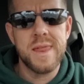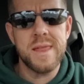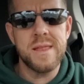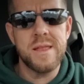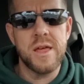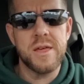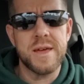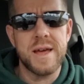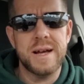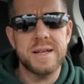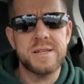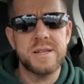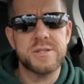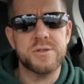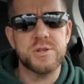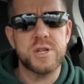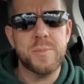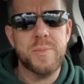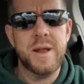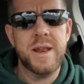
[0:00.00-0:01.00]
Another guy says
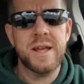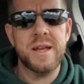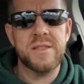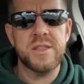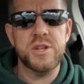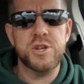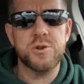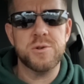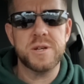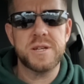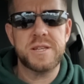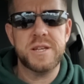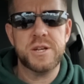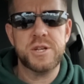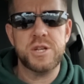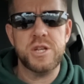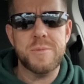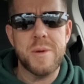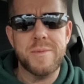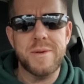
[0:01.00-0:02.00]
here, depending on the
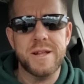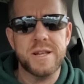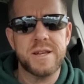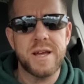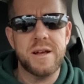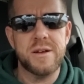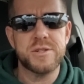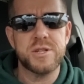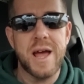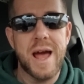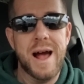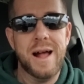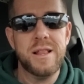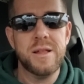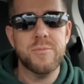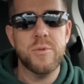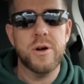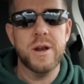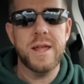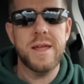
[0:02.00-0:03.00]
jurisdiction, you may be entitled to
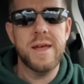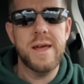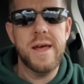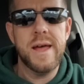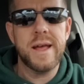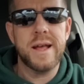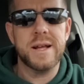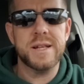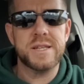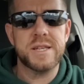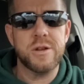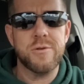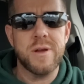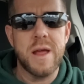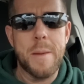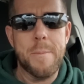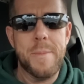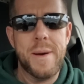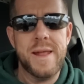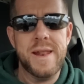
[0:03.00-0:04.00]
alimony, considering
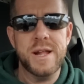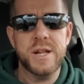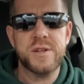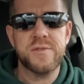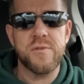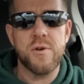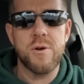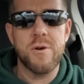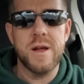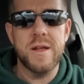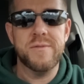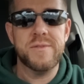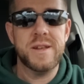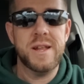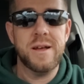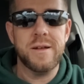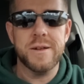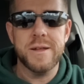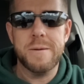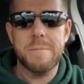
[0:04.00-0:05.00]
it penance for her
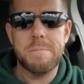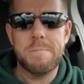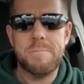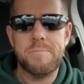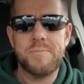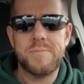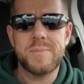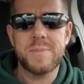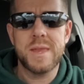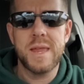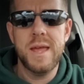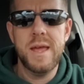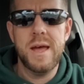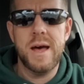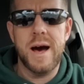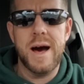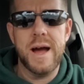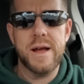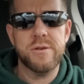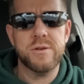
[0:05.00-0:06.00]
infidelity.
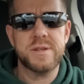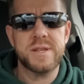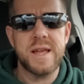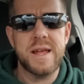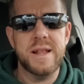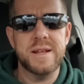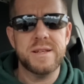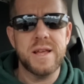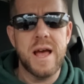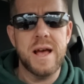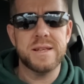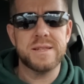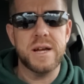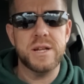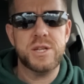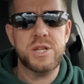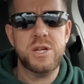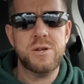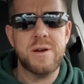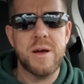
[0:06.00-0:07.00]
I understand as
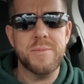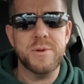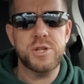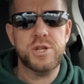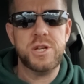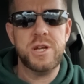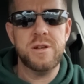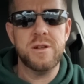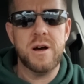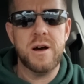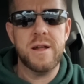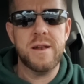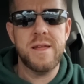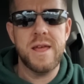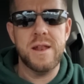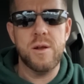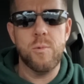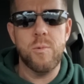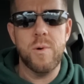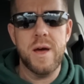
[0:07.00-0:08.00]
I too have been cheated on
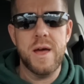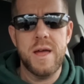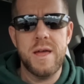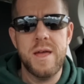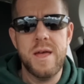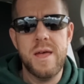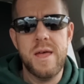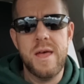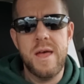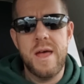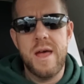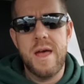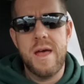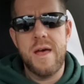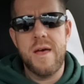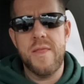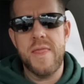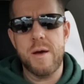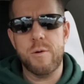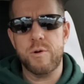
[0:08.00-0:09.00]
in a way
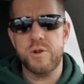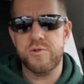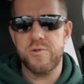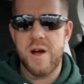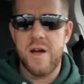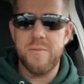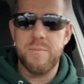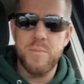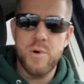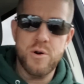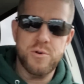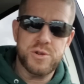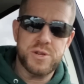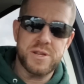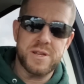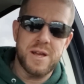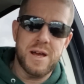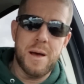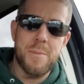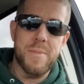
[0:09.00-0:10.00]
that would drive
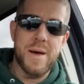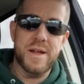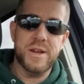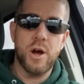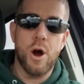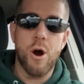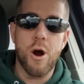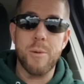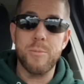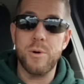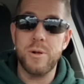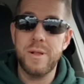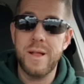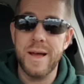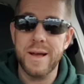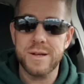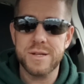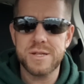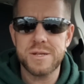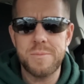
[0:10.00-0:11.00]
most men to horrible
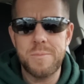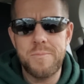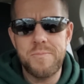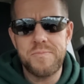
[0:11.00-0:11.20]
lengths.